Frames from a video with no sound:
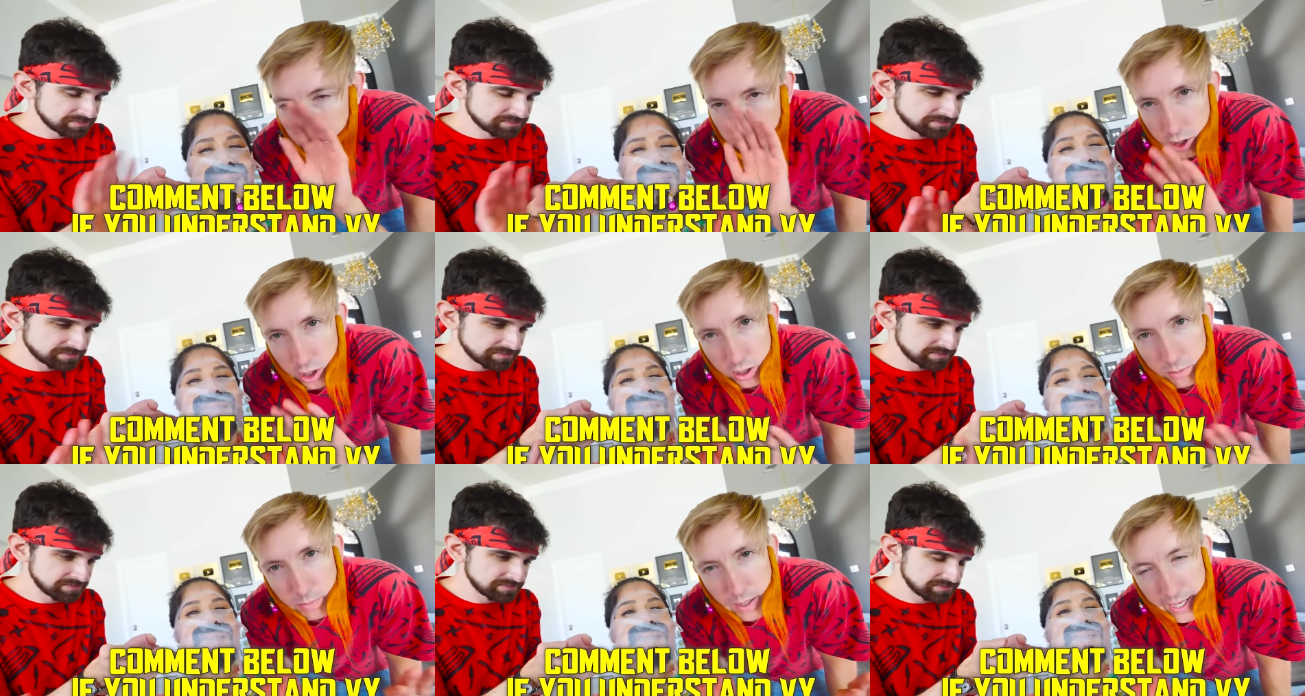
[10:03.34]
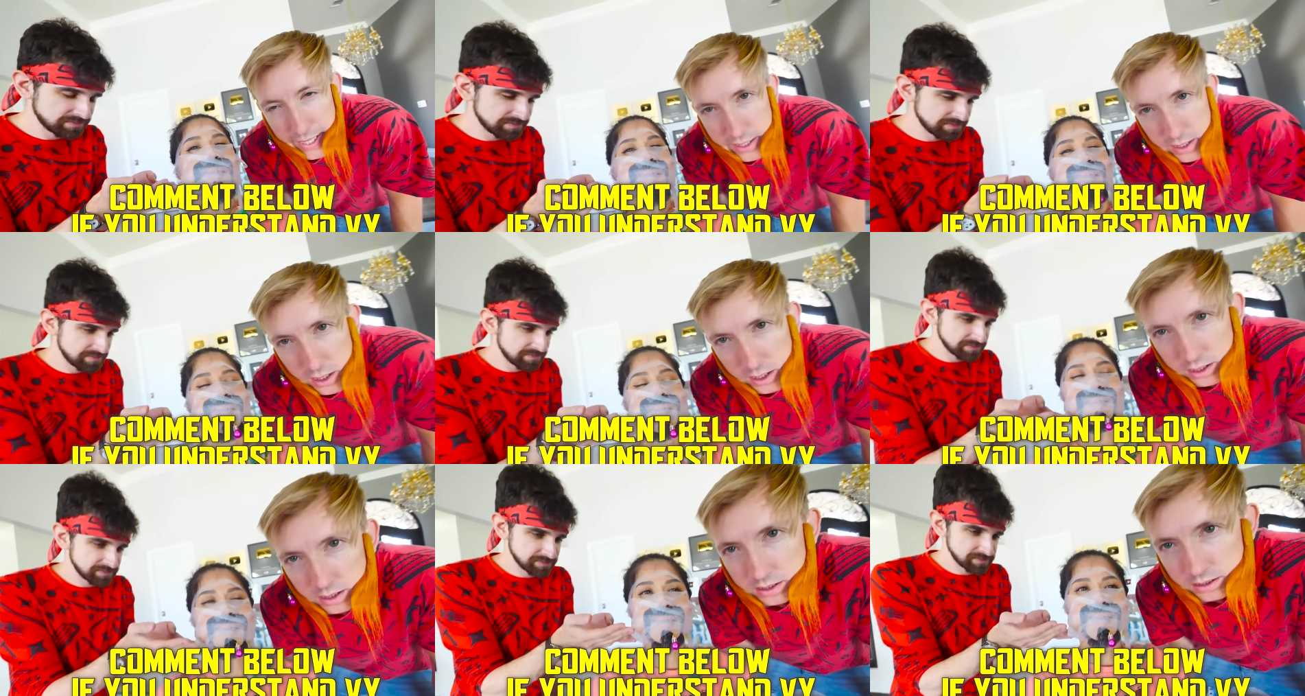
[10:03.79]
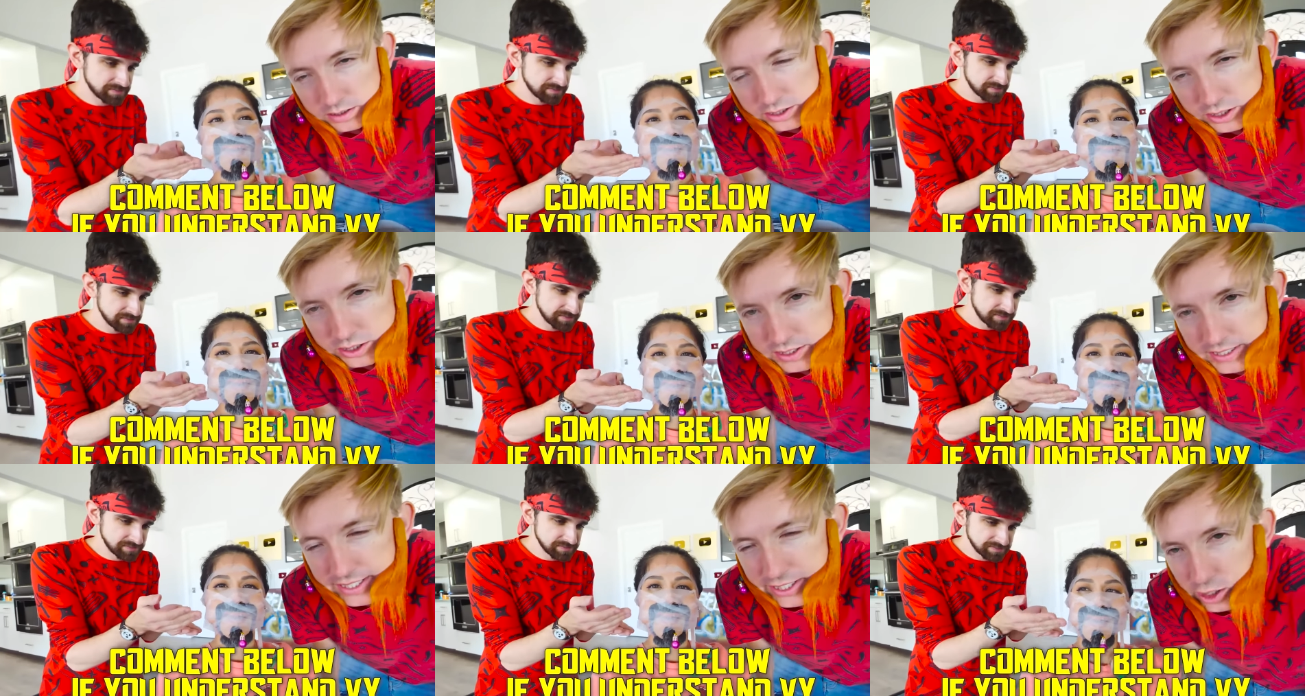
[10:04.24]
Speaker 1: You're Michael?
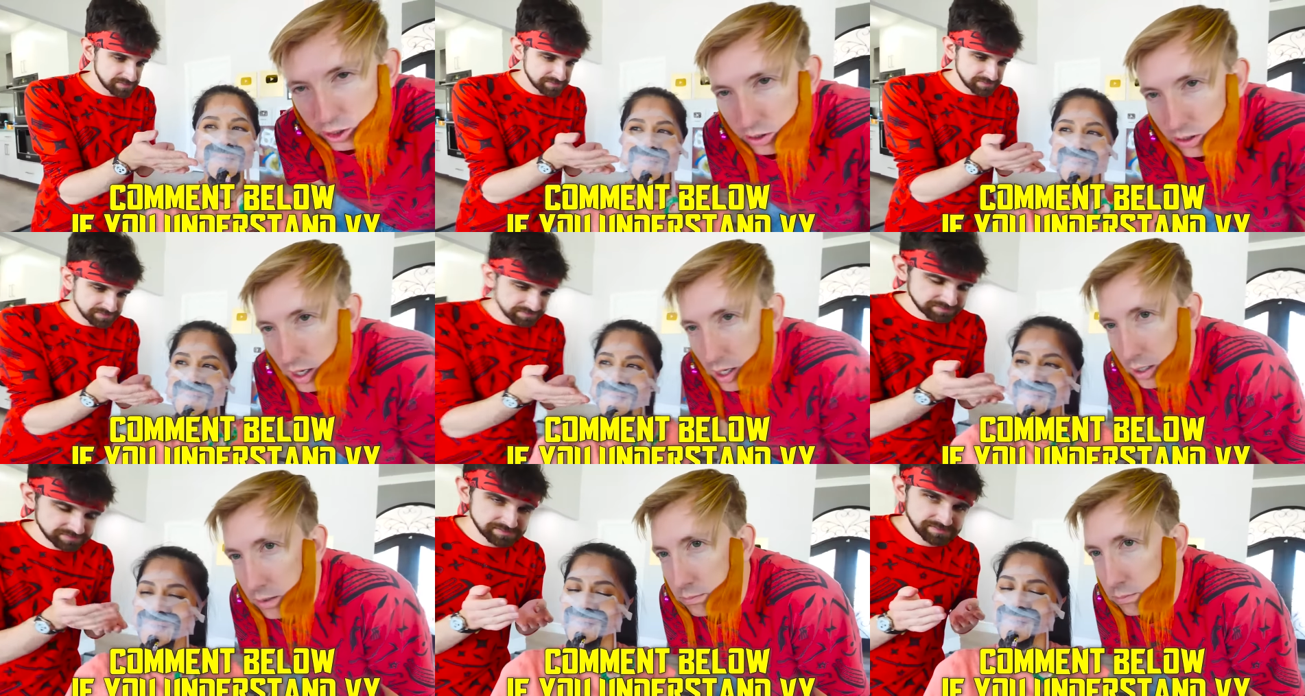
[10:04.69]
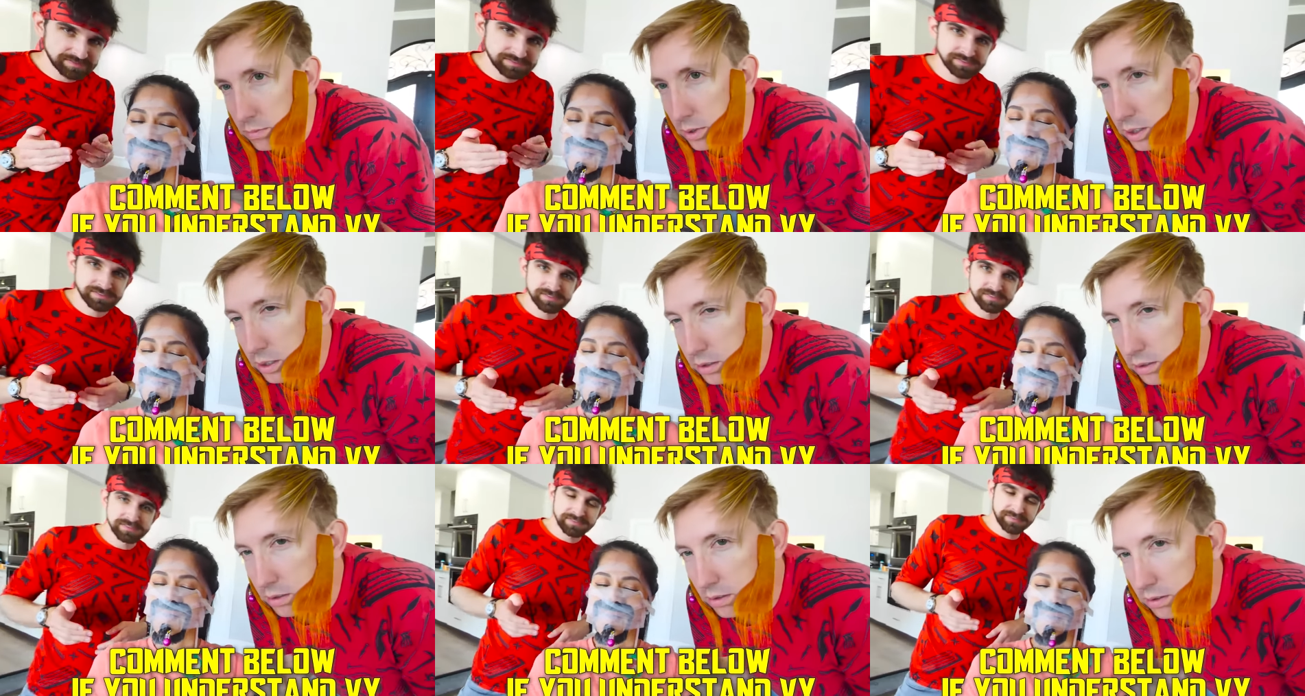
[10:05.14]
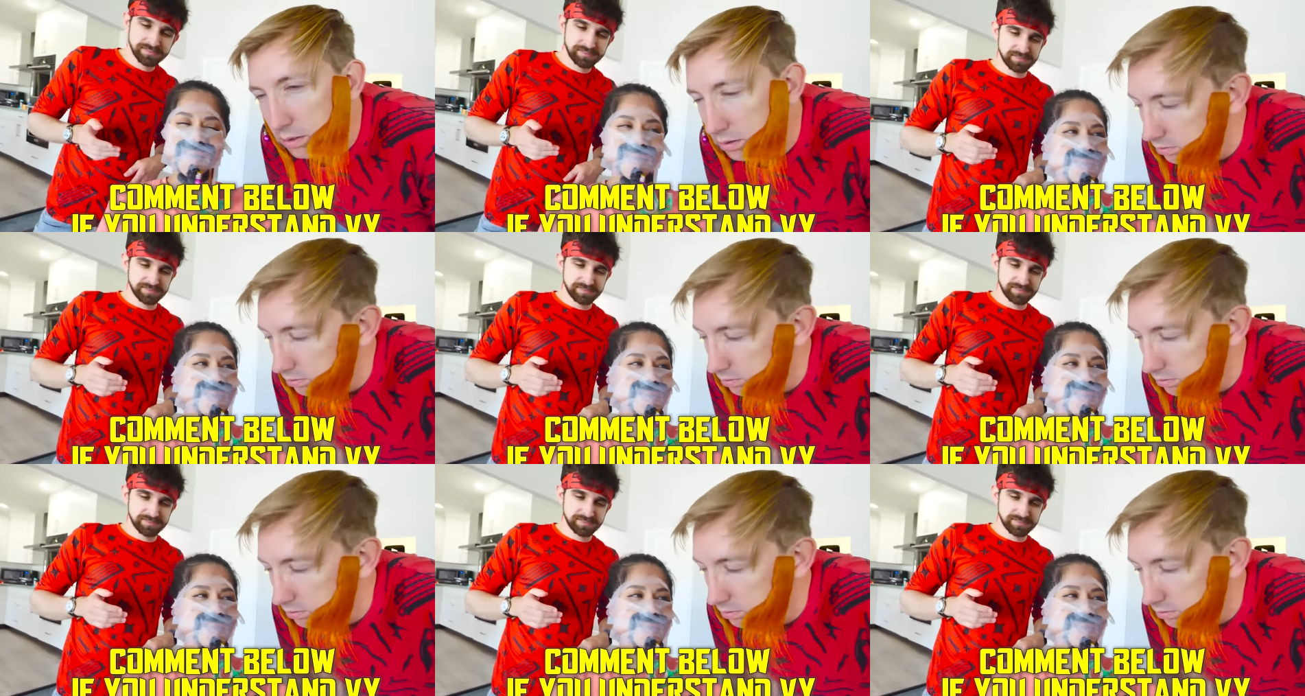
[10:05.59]
Did you say you're? I'm Michael.